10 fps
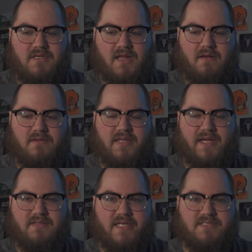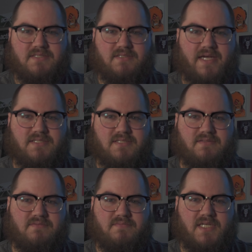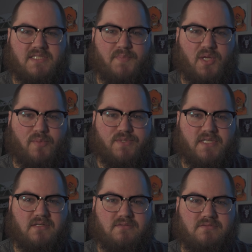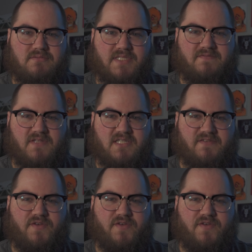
And that's a speed booster. It's the